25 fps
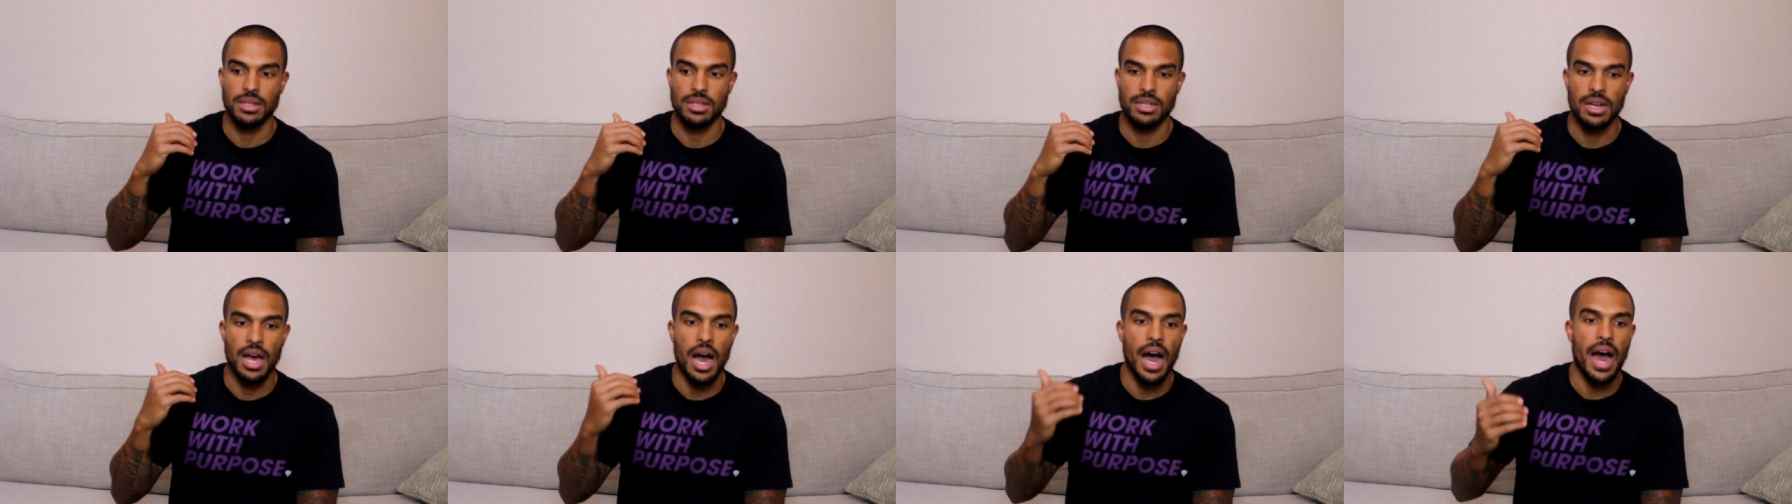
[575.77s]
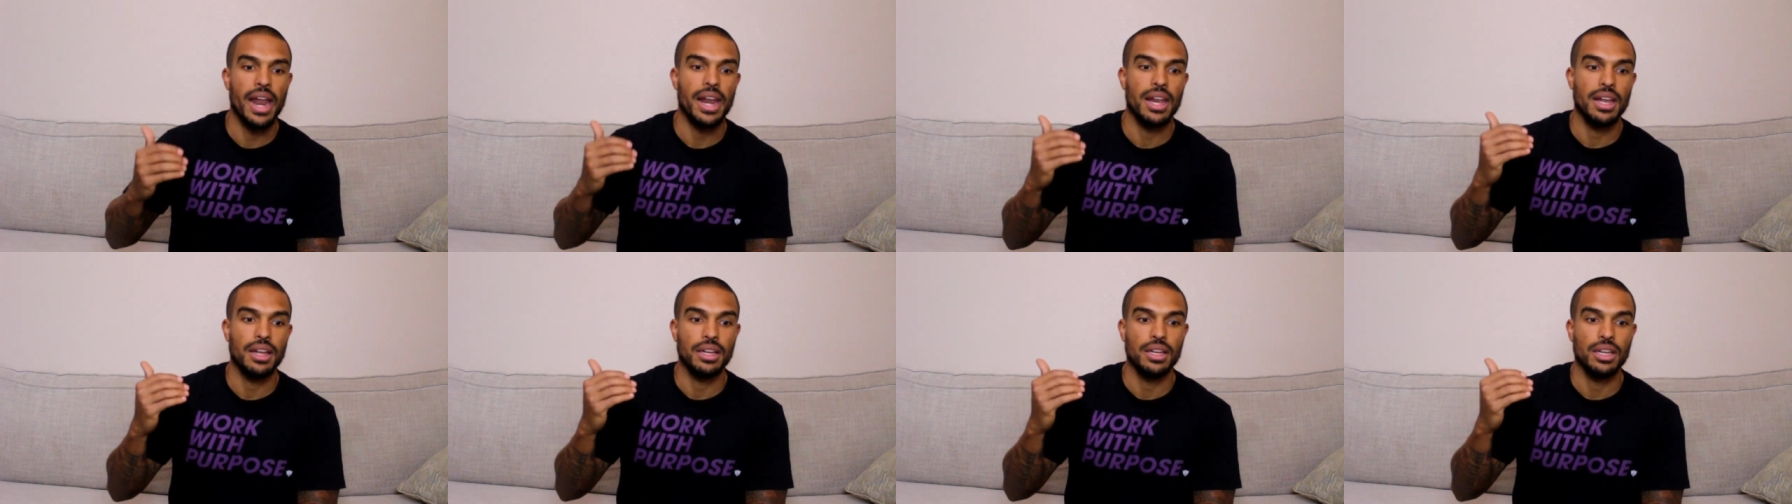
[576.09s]

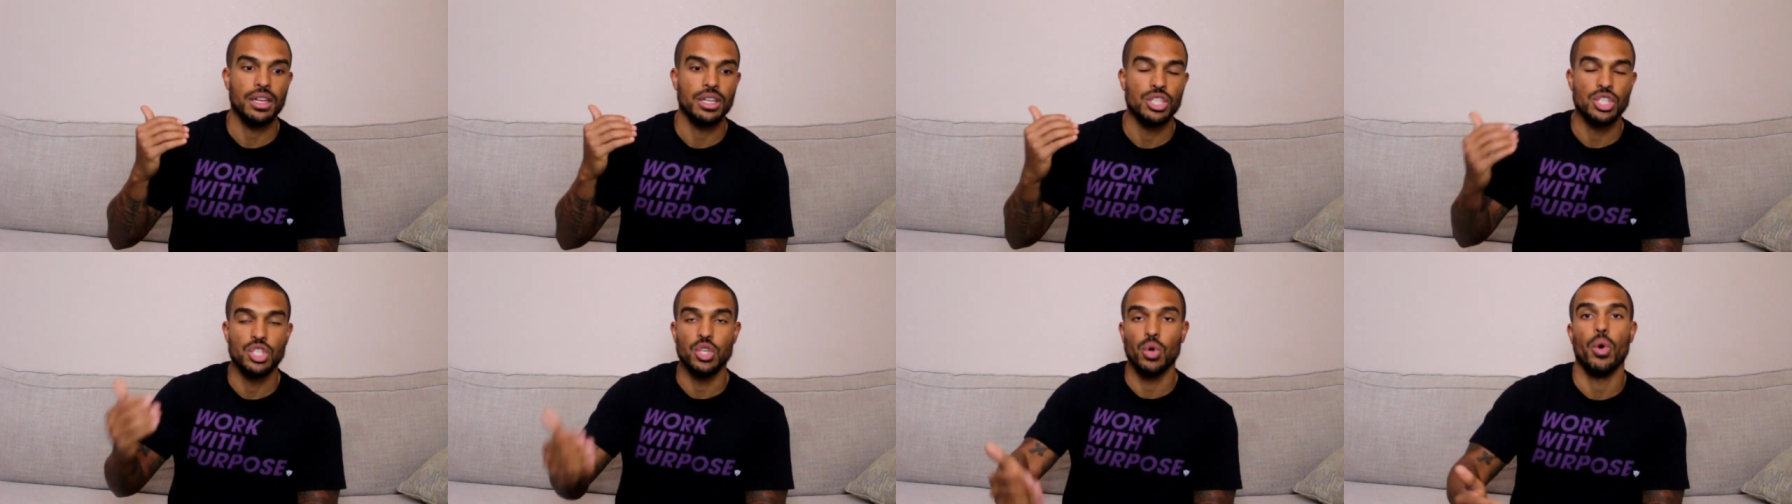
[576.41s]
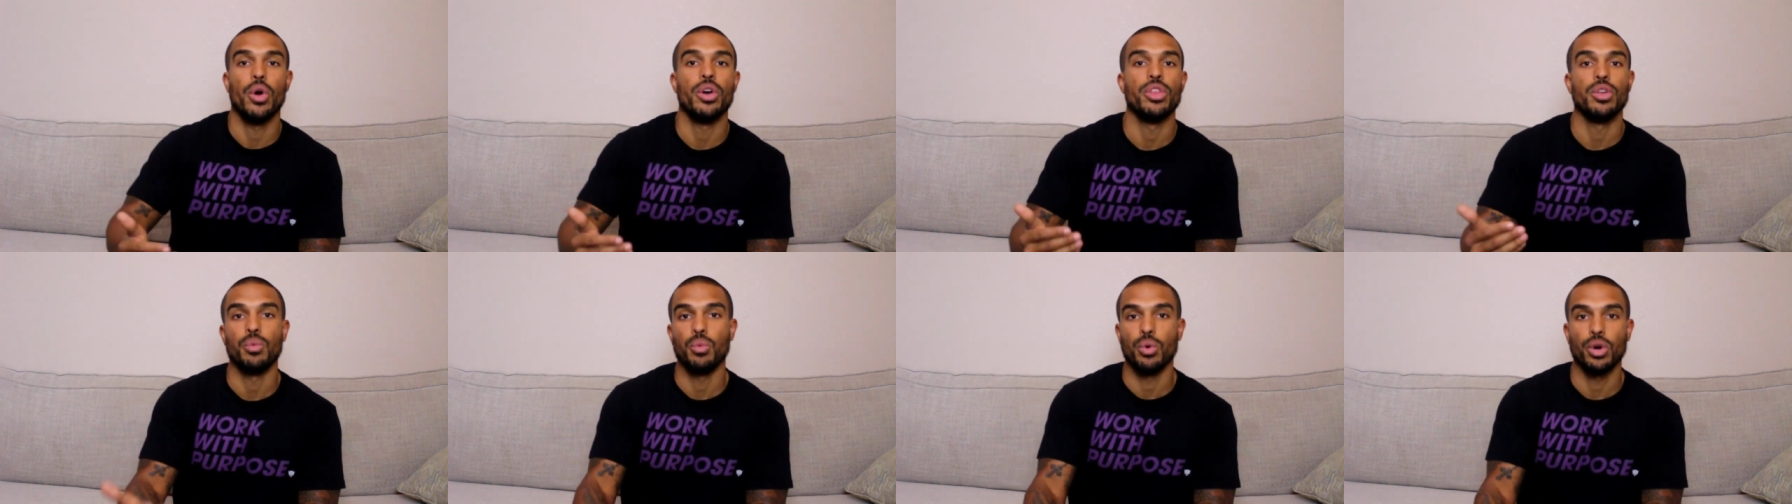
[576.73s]
not
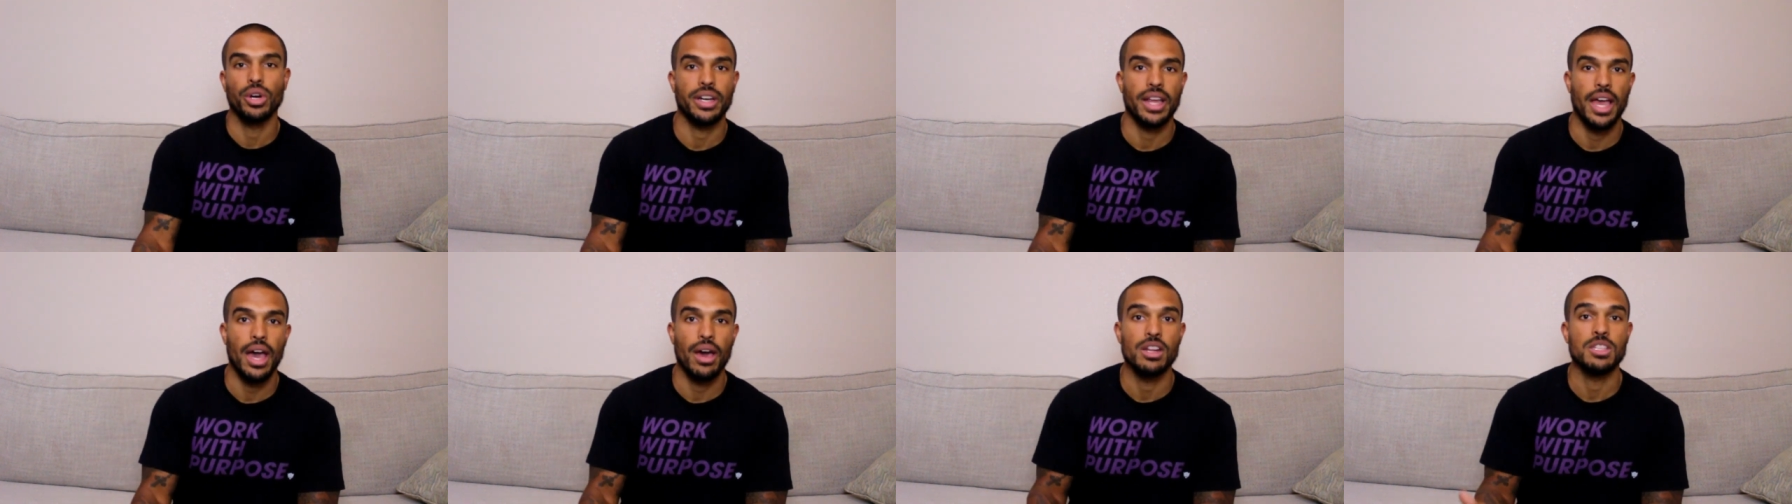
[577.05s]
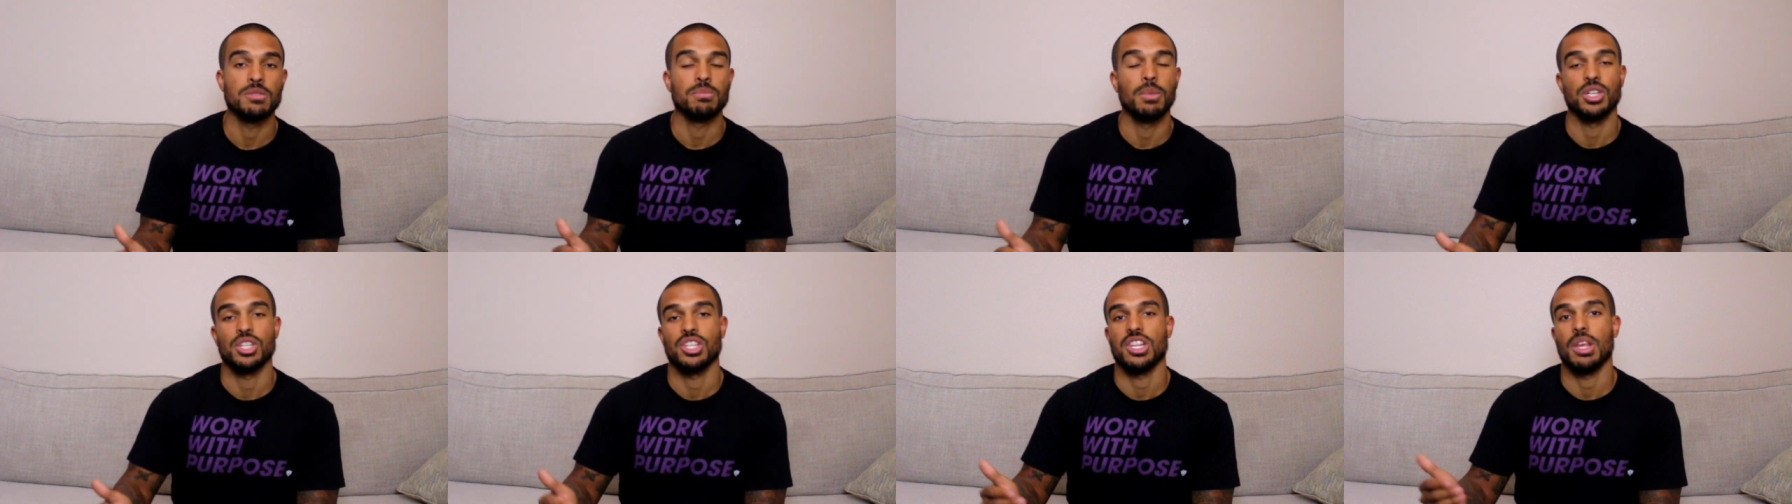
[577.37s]
enjoy the workout
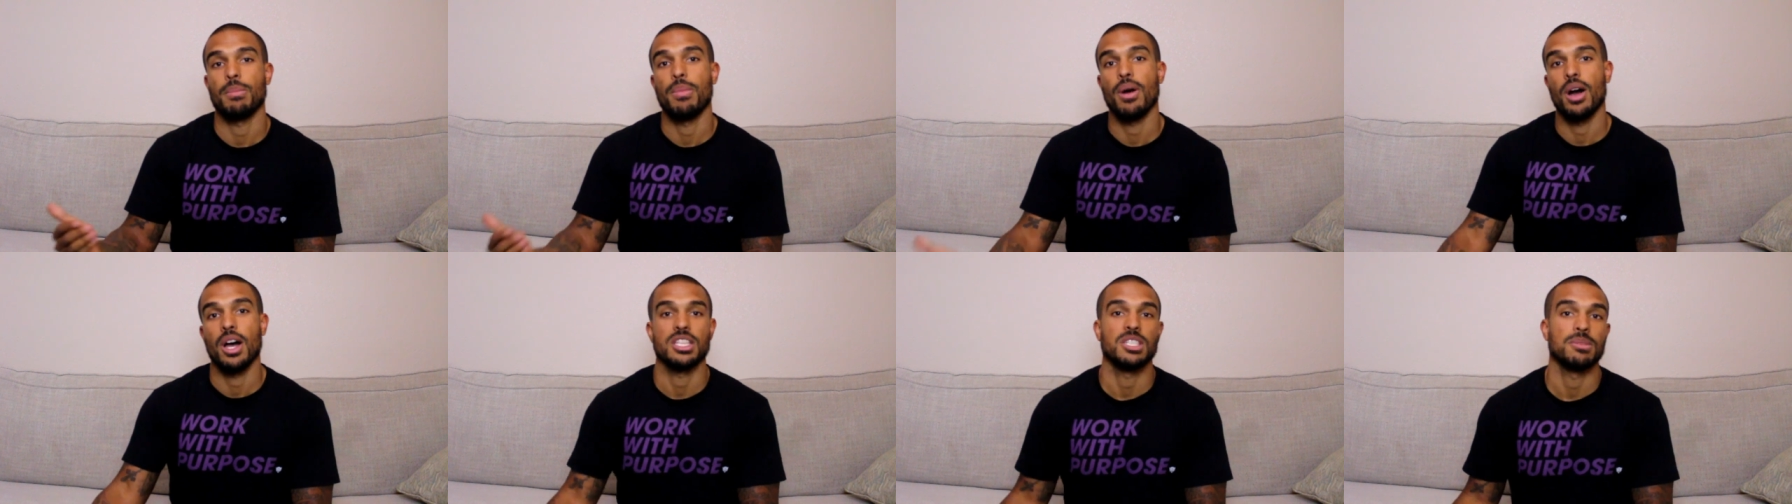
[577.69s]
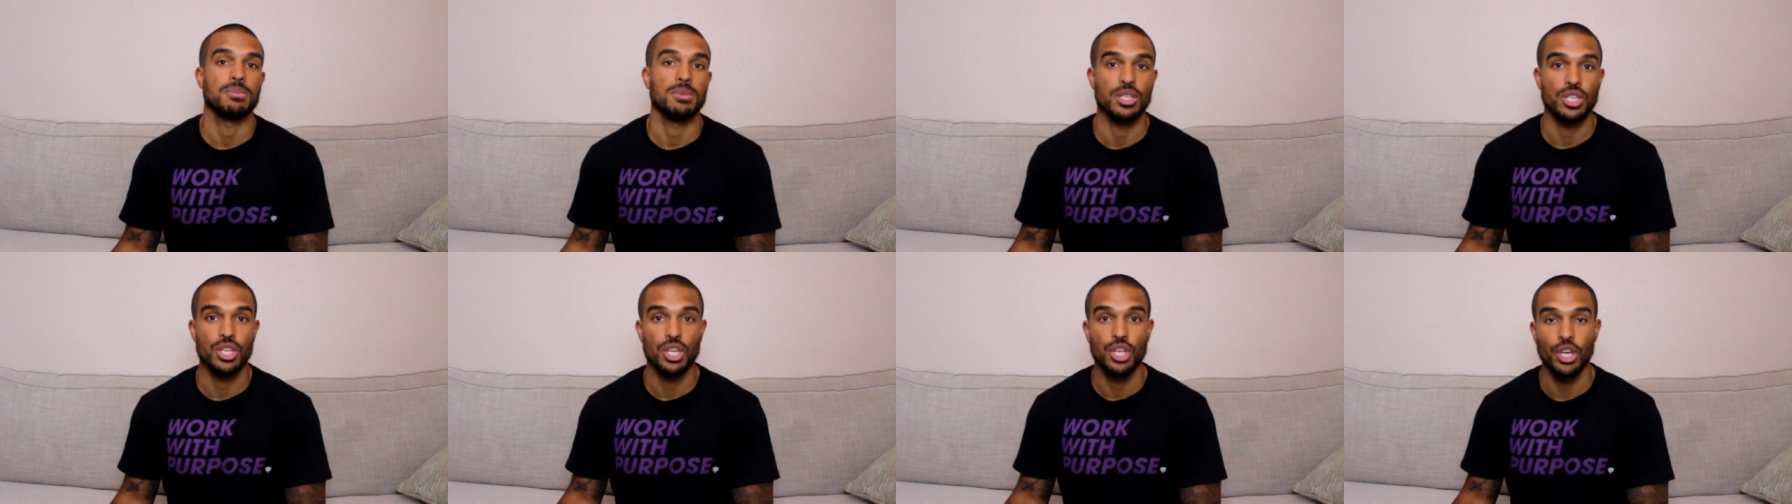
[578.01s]
as much as I
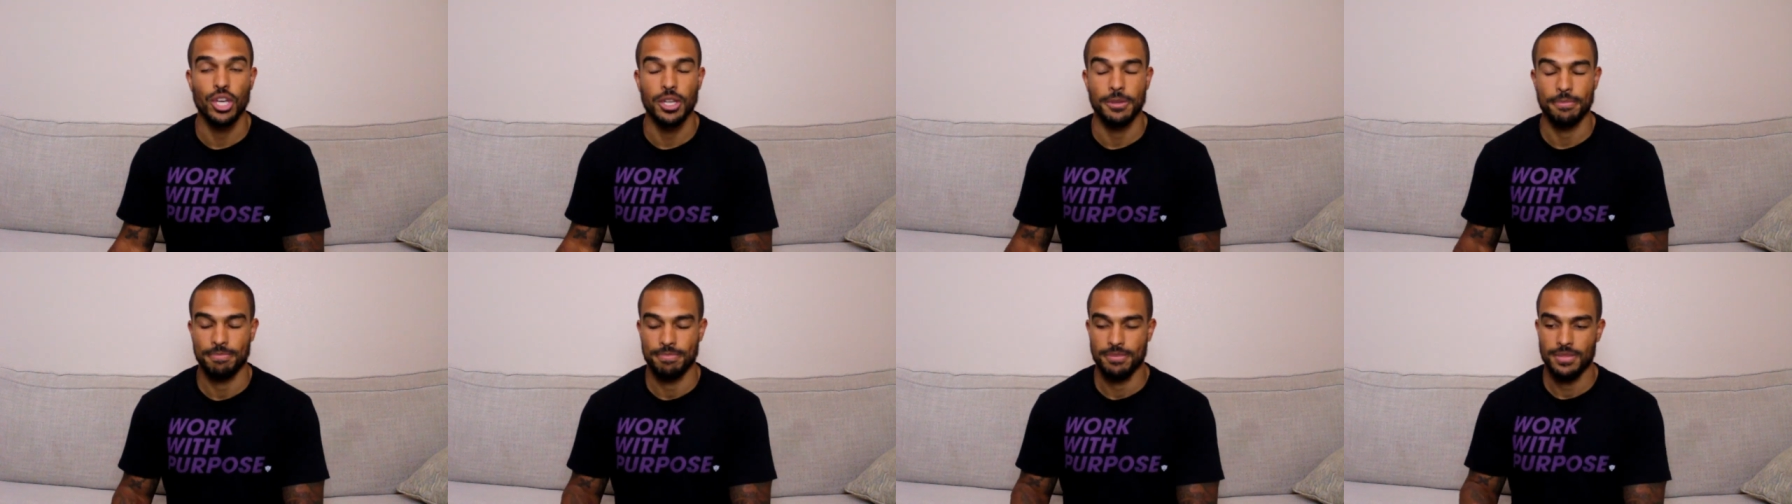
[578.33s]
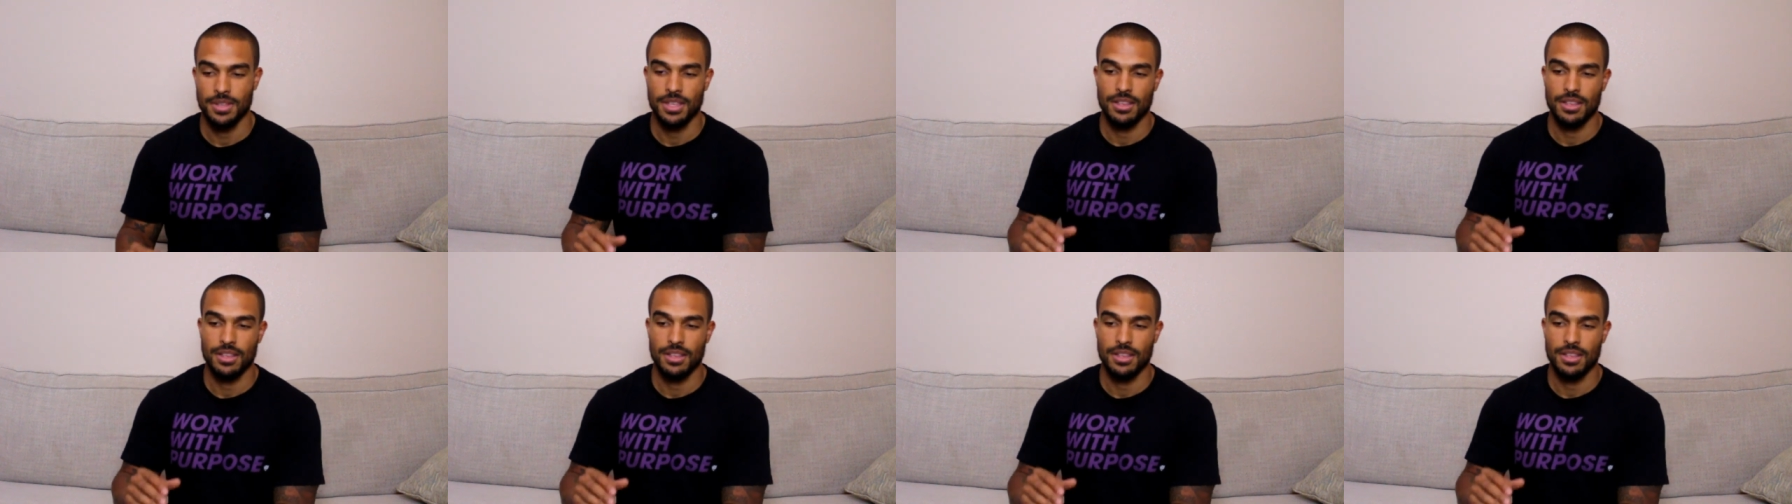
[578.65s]
possibly could.